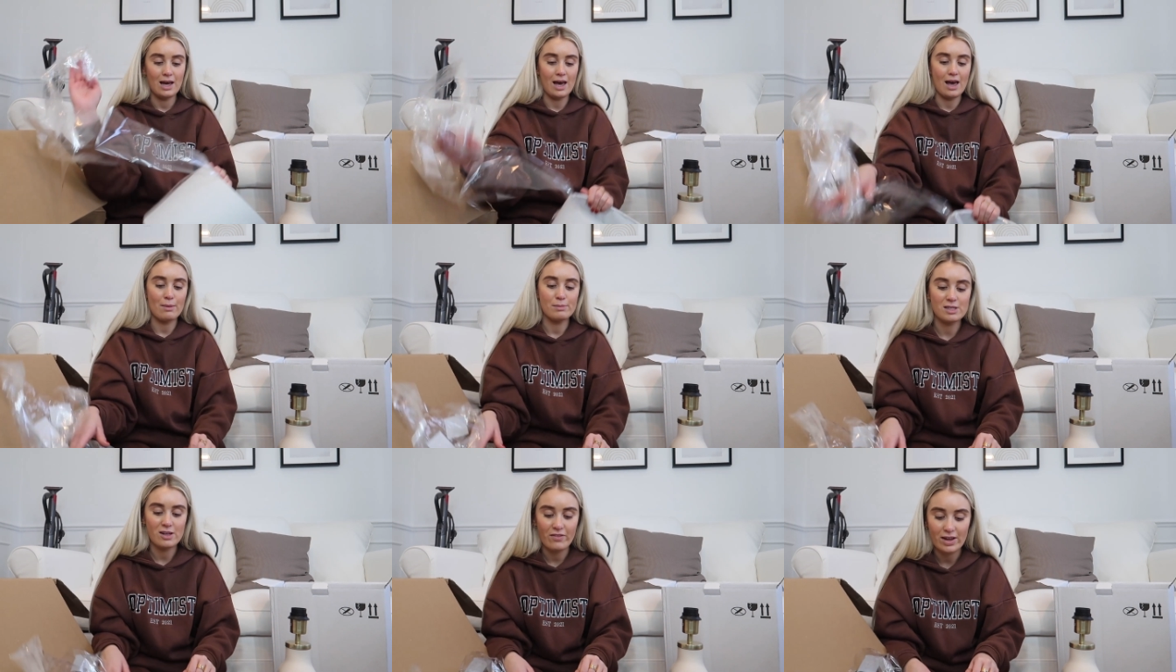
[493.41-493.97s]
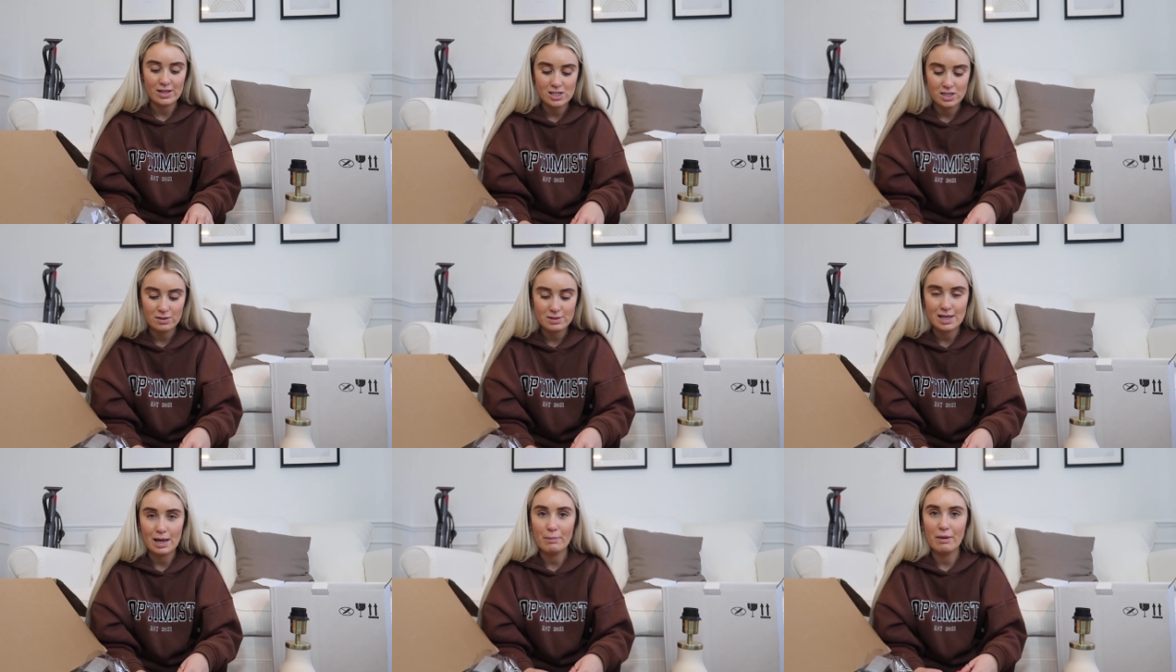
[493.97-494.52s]
Um, so I've had to
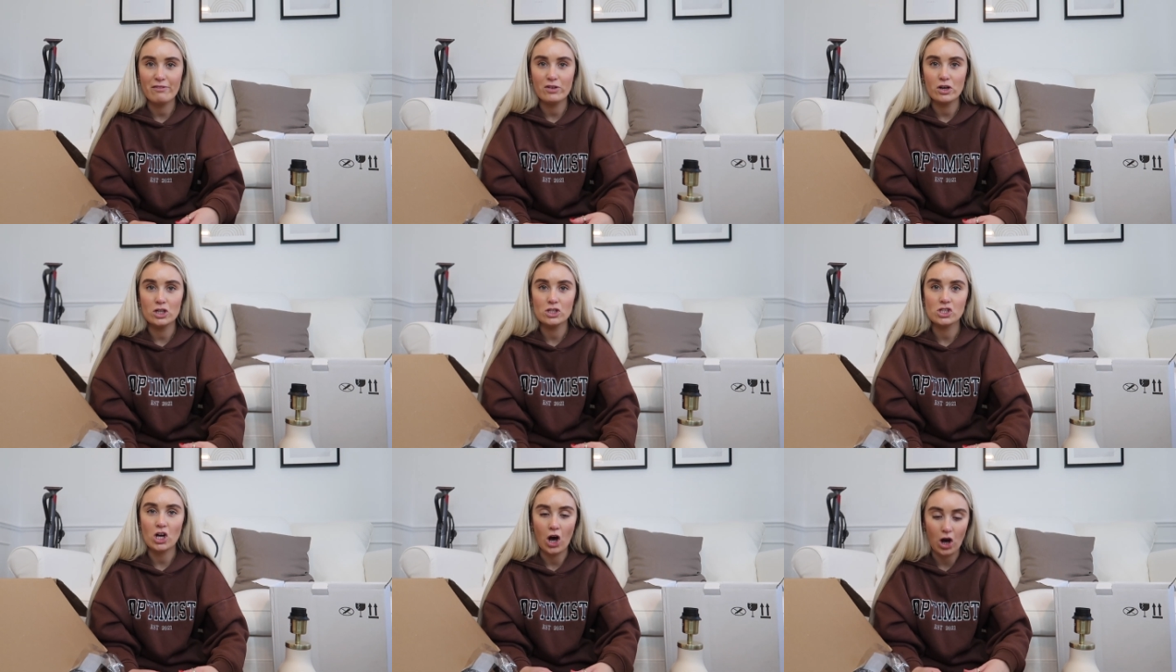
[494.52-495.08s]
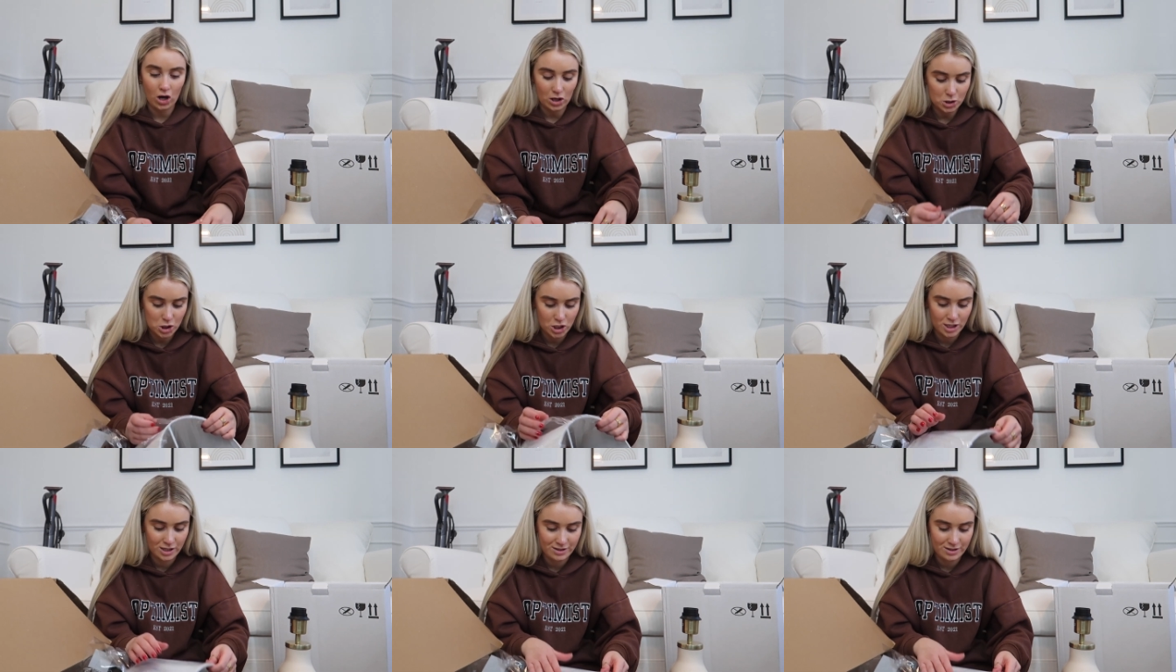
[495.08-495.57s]
use like my phone torch.